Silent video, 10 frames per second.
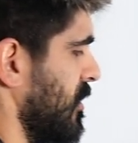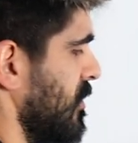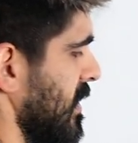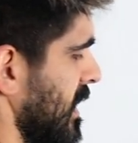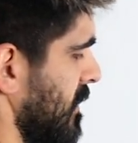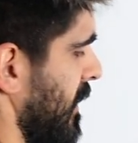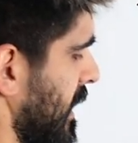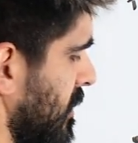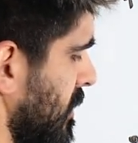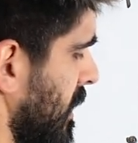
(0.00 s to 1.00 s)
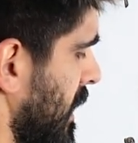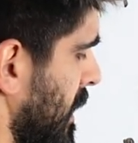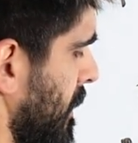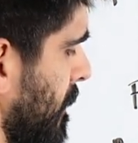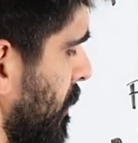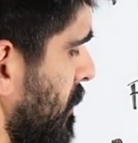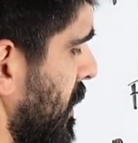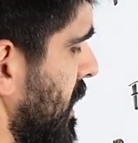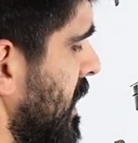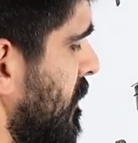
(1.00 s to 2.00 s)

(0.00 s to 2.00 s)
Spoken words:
to use this fact. But this